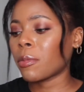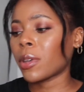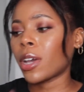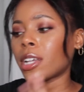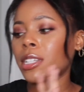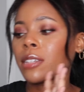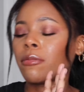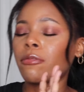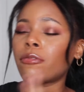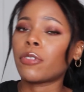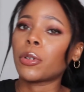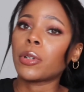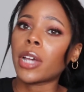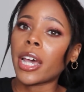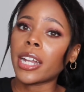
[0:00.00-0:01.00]
we got some
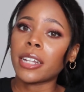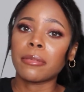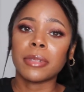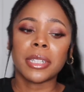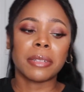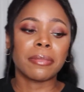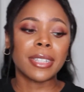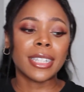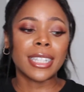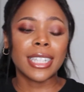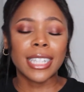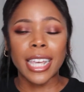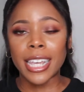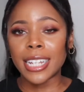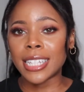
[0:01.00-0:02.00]
food items, some
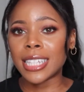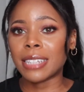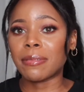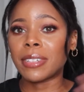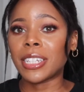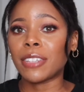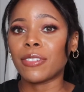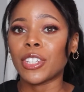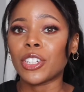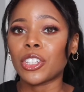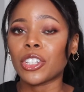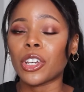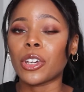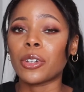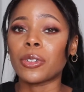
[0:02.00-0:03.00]
scents, some TV
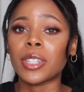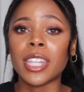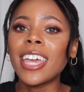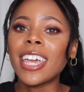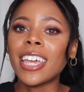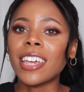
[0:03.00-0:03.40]
shows.